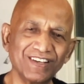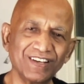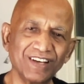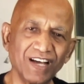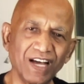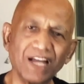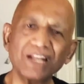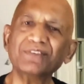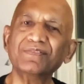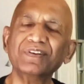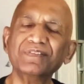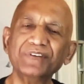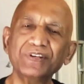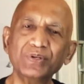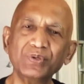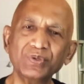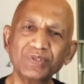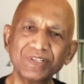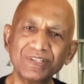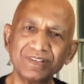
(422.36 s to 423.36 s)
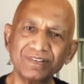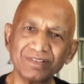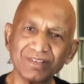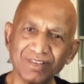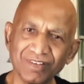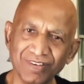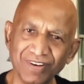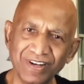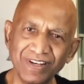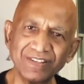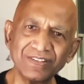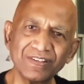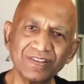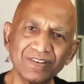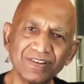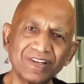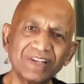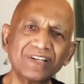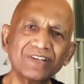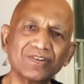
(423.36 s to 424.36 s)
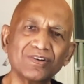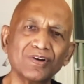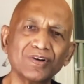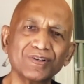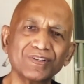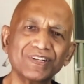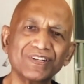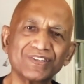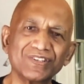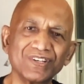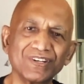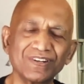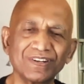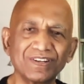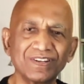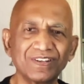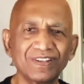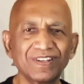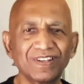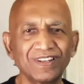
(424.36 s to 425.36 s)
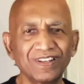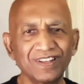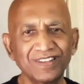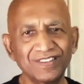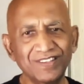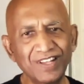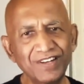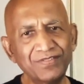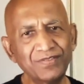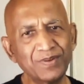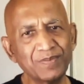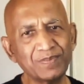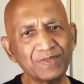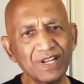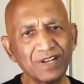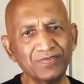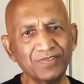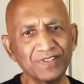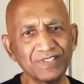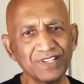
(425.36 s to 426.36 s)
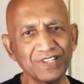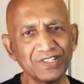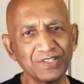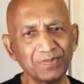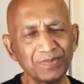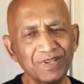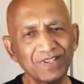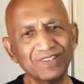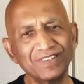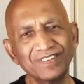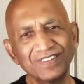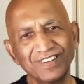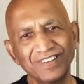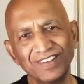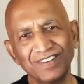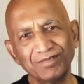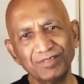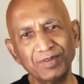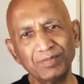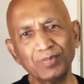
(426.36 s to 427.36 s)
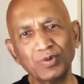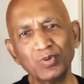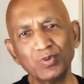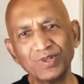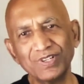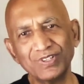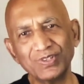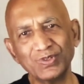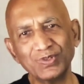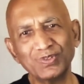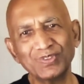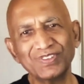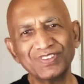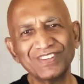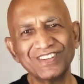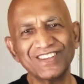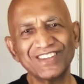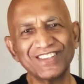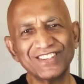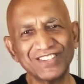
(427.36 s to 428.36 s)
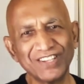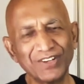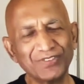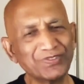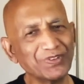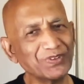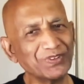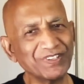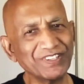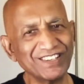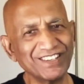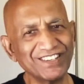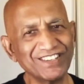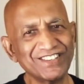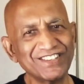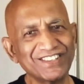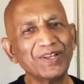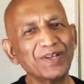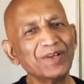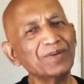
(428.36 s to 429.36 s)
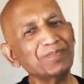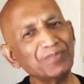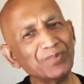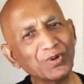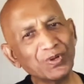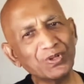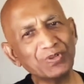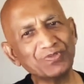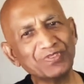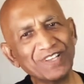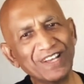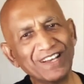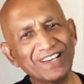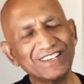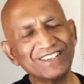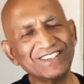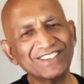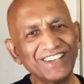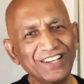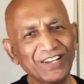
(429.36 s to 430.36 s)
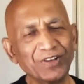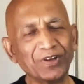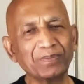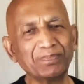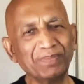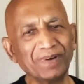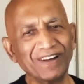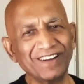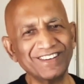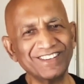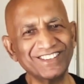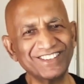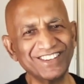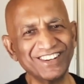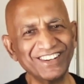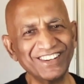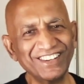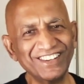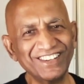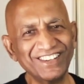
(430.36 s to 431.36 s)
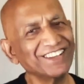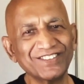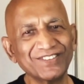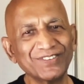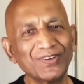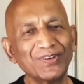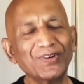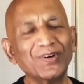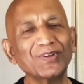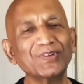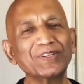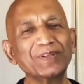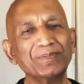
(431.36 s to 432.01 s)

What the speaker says: And when we do the right recognition, then from self-assessment, we move into self-awareness. More of that in our part 3. All the